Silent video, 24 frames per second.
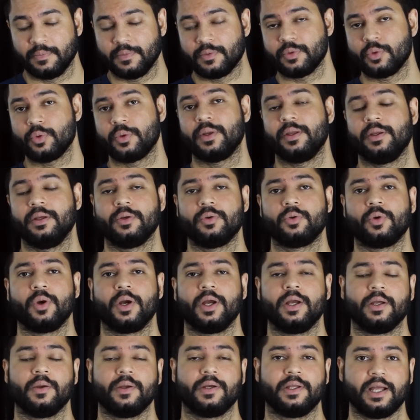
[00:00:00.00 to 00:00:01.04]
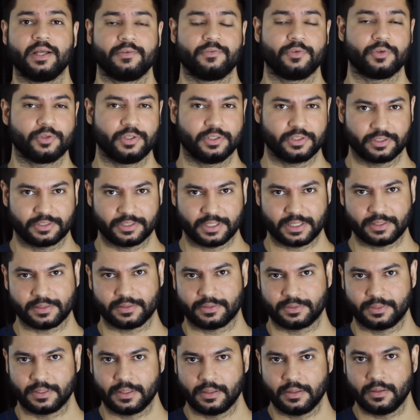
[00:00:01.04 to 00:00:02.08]
During the trial and after his
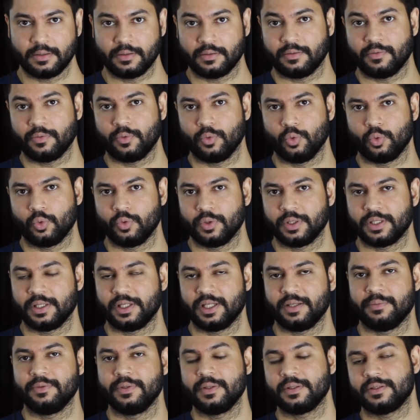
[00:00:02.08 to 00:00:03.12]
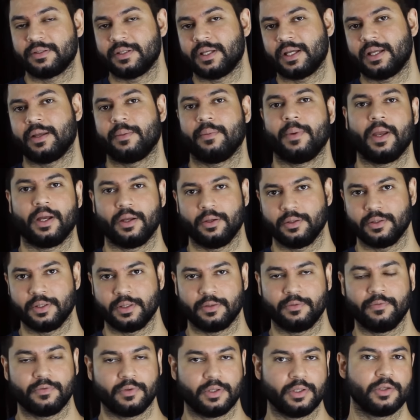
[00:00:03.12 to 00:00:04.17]
sentencing, Cody kept the same
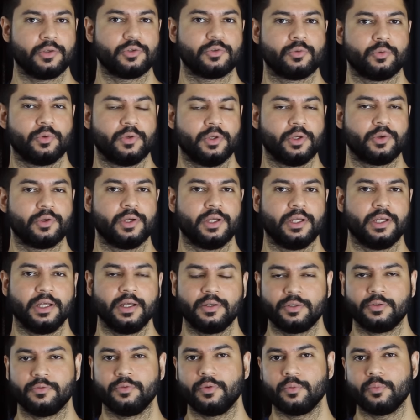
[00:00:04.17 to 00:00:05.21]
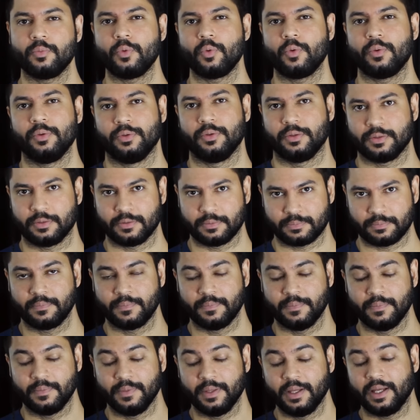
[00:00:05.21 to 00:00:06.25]
arrogant face without a hint of remorse.
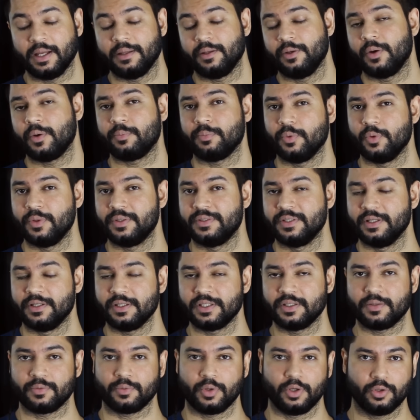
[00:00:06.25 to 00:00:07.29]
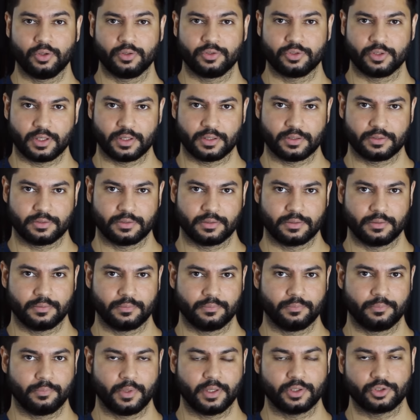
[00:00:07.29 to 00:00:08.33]
At no point did he apologize
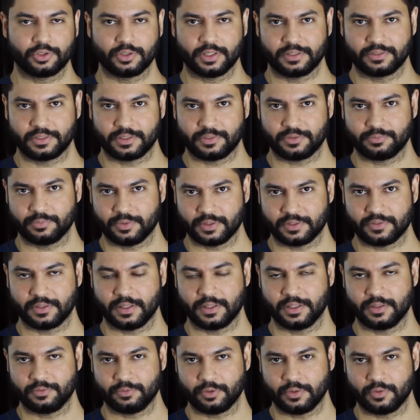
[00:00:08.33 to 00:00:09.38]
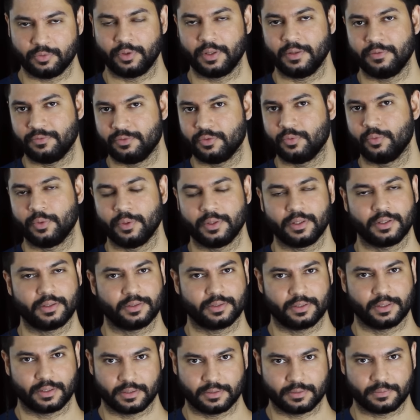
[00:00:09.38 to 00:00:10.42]
much less express any regret for what he
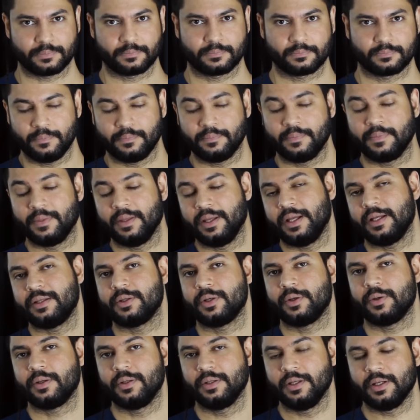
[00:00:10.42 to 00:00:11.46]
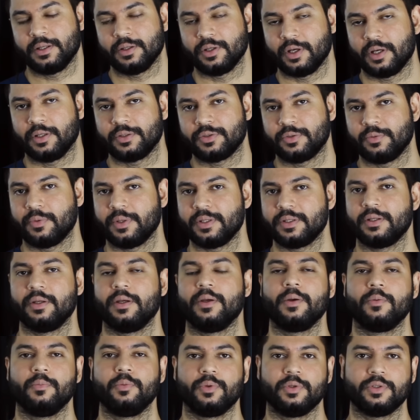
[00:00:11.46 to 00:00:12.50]
did. He is currently incarcerated
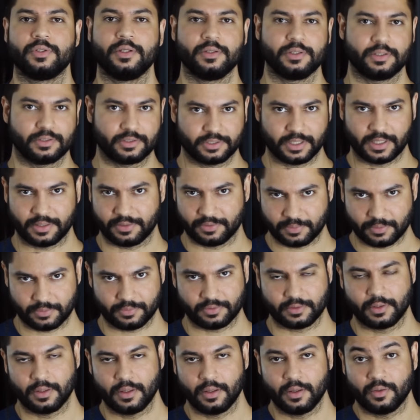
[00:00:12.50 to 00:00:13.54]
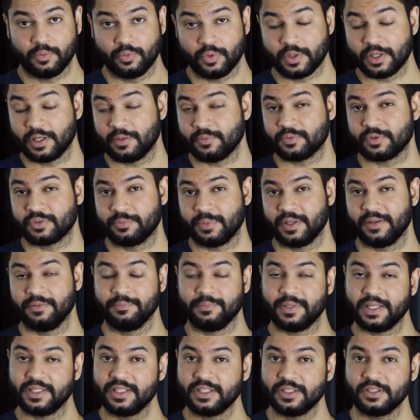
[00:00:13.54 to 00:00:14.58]
in a prison in Texas where he will spend
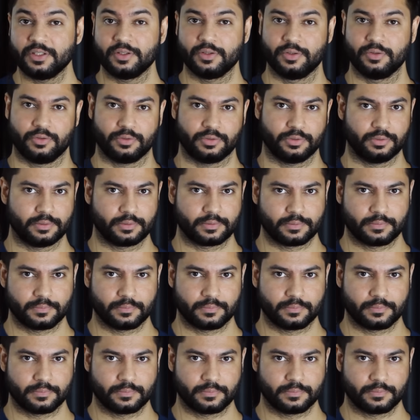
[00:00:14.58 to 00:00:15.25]
many years.